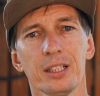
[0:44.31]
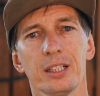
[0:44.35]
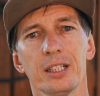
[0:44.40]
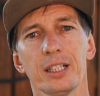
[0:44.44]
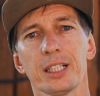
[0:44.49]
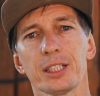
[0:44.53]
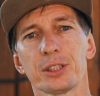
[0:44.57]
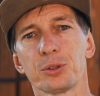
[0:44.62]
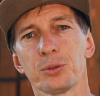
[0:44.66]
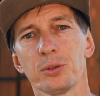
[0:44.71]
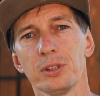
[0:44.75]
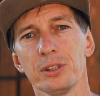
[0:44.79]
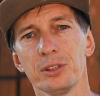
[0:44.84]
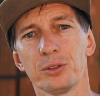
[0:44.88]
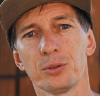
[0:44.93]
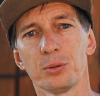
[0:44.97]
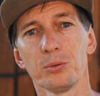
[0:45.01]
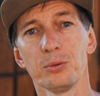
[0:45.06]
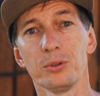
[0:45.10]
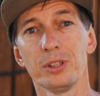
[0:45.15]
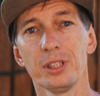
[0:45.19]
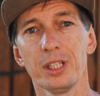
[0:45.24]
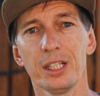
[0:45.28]
Actually,
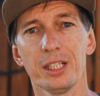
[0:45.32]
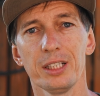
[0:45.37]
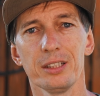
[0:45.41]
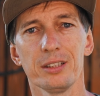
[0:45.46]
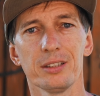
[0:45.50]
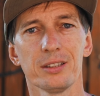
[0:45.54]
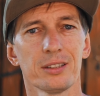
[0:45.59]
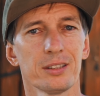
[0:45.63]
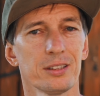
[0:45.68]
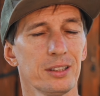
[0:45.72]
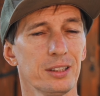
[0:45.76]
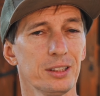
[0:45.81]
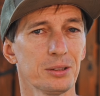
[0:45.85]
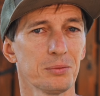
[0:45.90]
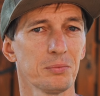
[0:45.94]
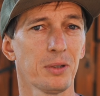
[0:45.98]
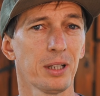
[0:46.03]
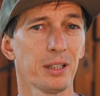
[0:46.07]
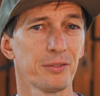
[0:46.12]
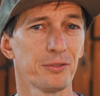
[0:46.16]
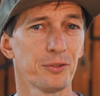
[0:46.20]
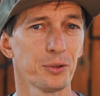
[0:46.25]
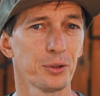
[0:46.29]
today is
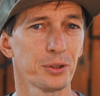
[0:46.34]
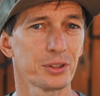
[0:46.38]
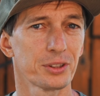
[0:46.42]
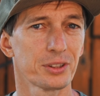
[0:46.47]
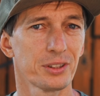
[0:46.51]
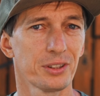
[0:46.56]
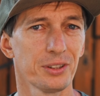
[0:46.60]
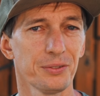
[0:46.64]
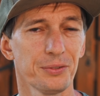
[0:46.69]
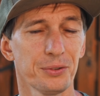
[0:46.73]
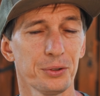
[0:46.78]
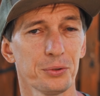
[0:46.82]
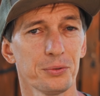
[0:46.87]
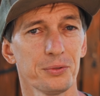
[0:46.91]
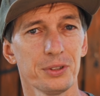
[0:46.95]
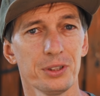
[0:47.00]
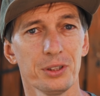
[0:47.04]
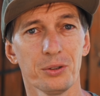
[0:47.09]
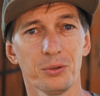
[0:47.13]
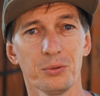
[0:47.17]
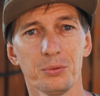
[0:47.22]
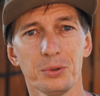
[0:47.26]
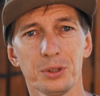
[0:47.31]
my first review
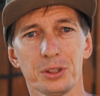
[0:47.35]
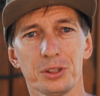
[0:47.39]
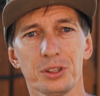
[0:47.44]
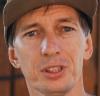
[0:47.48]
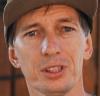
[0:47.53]
video which